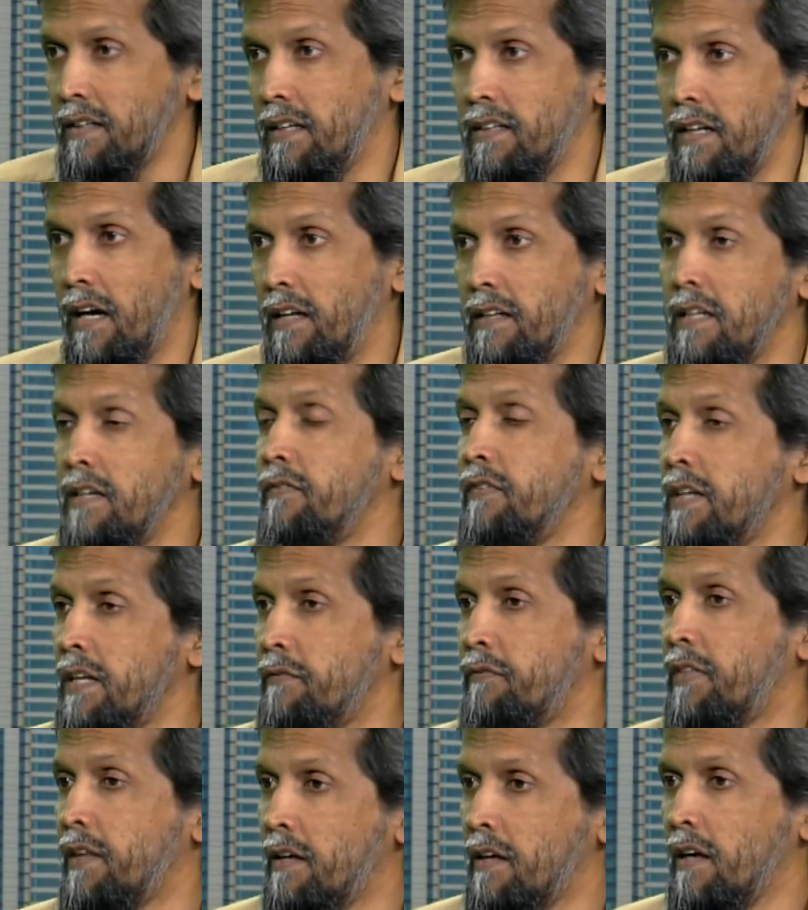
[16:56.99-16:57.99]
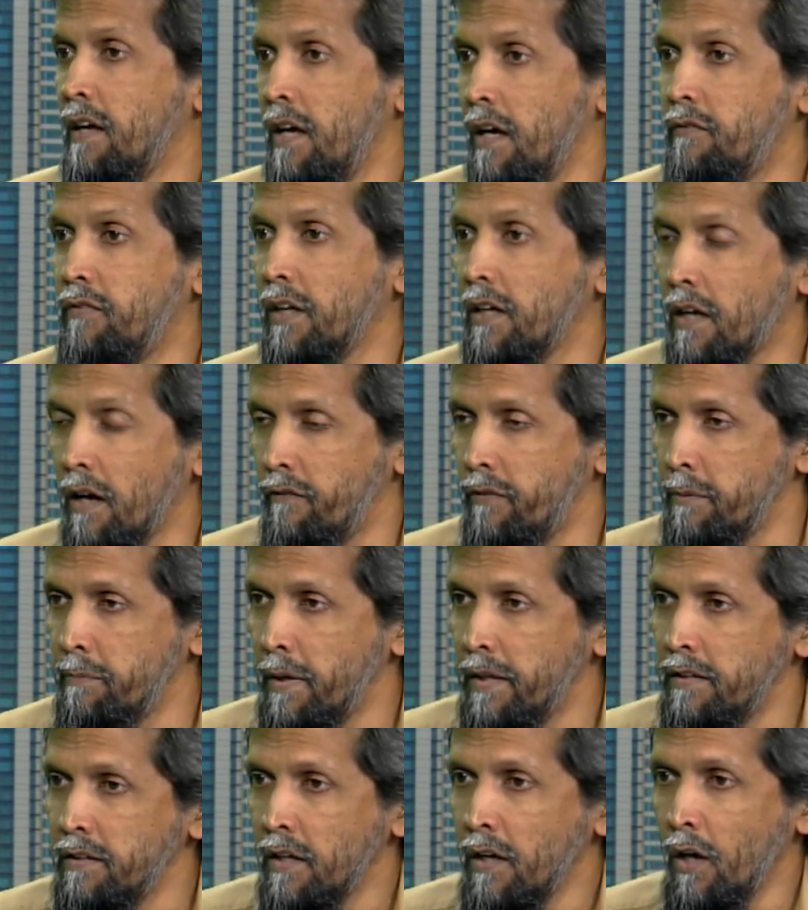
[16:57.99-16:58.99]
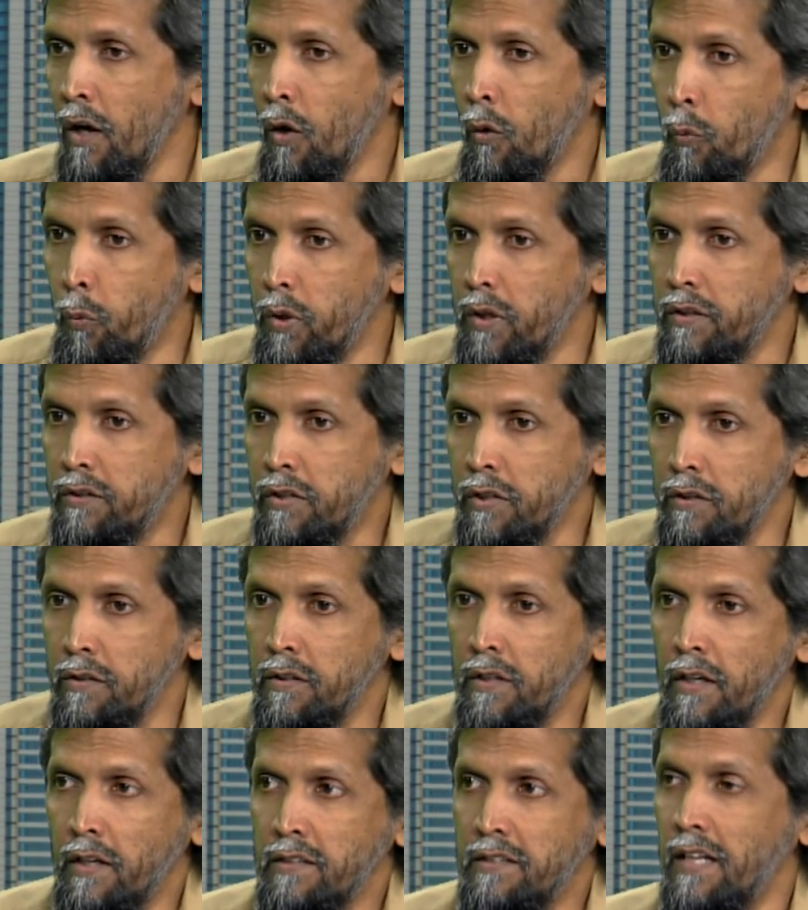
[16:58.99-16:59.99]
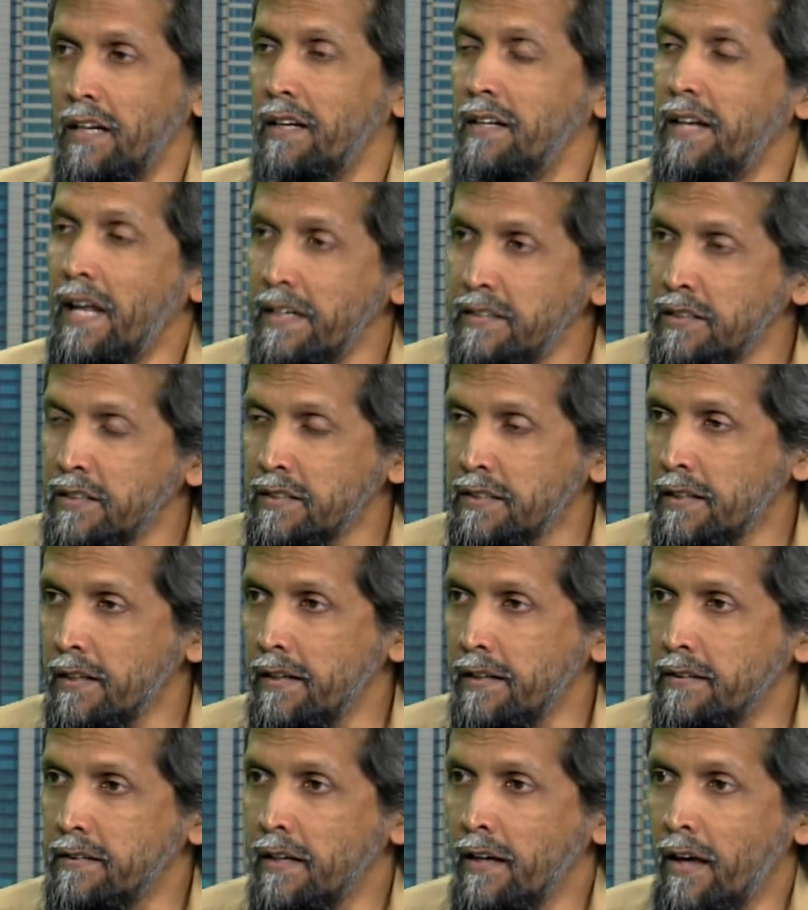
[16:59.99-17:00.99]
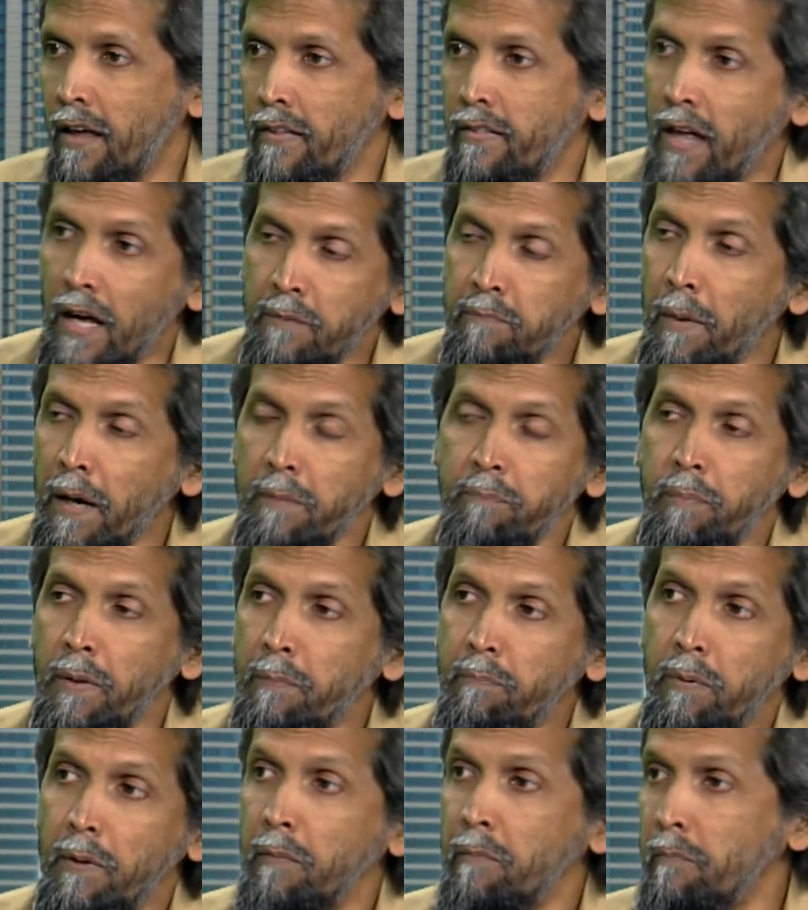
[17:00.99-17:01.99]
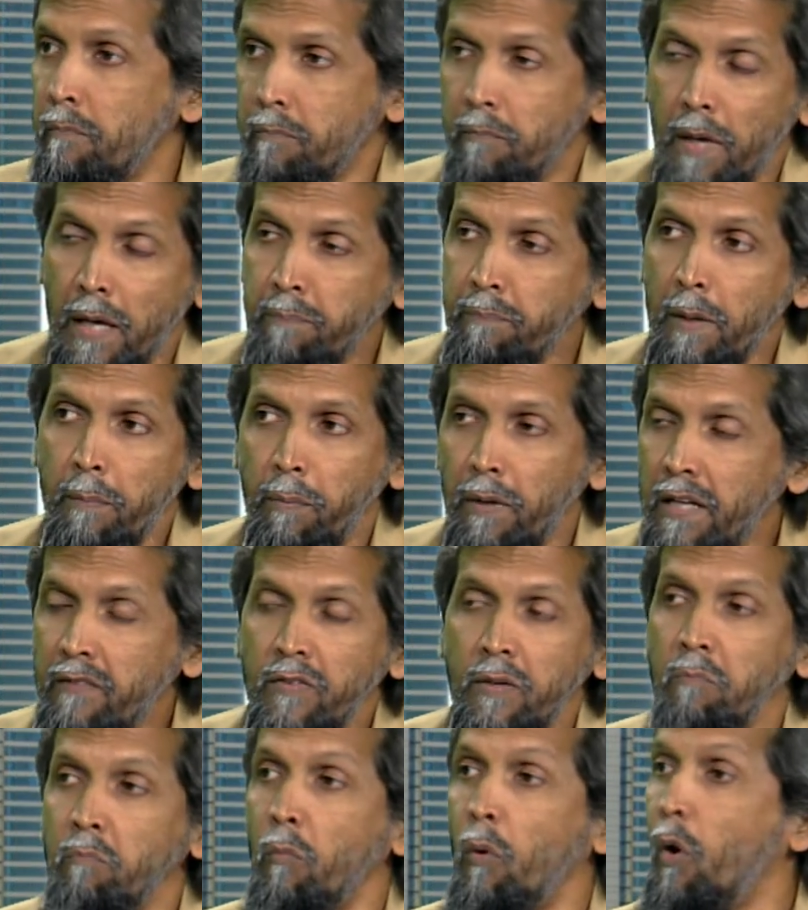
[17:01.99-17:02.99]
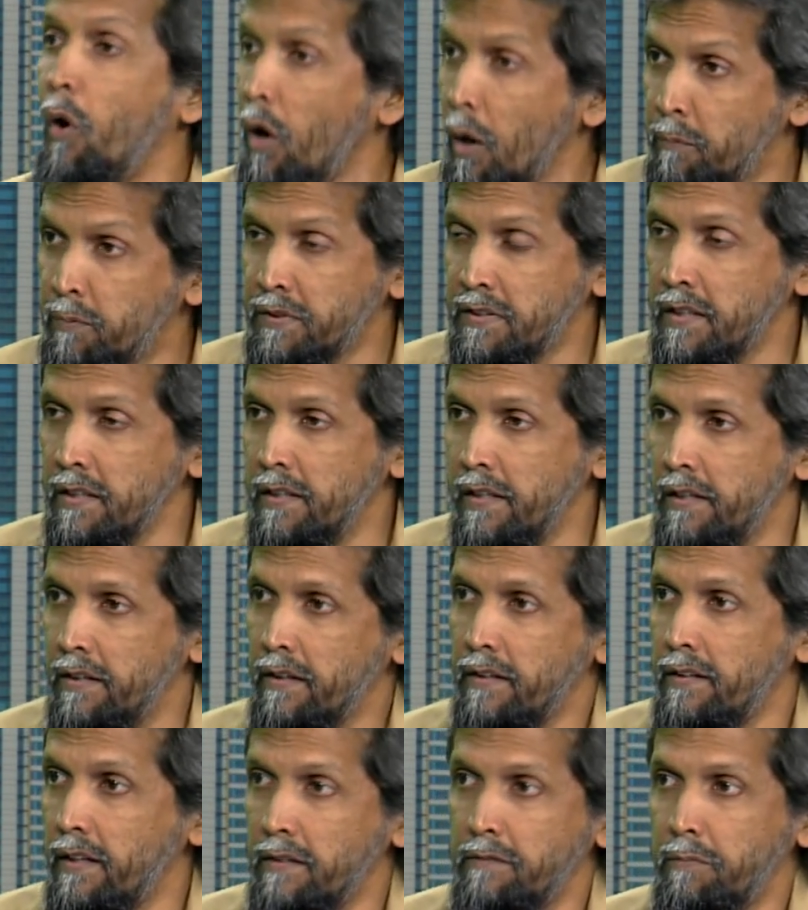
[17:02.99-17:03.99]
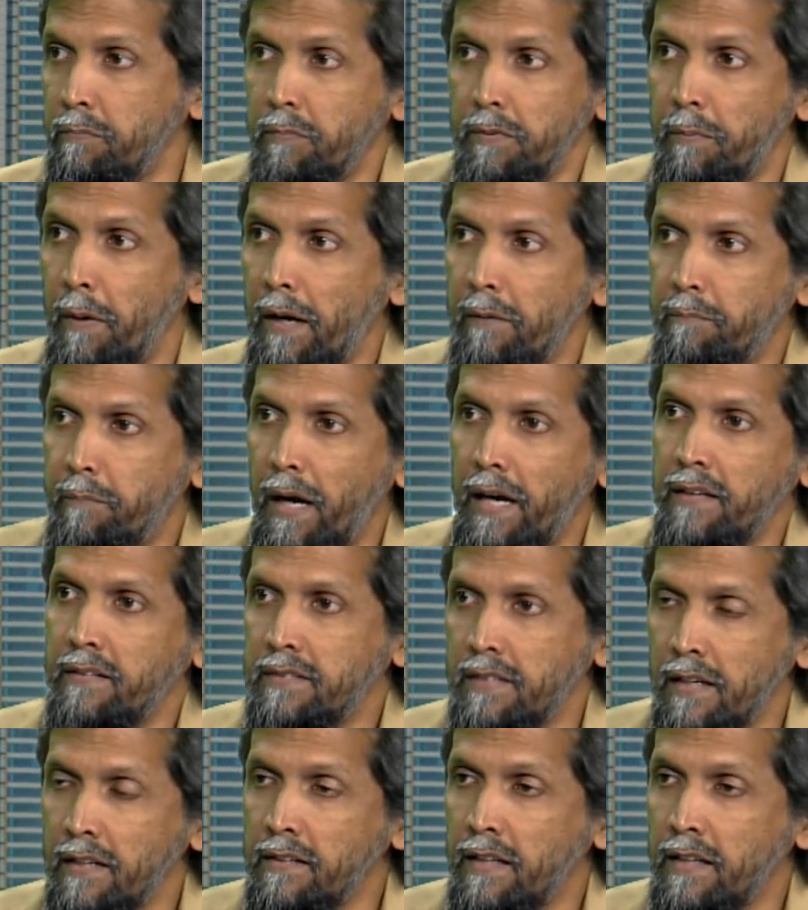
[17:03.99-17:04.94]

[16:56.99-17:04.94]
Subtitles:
And even if the government were to legislate, that might make people even more obstinate by saying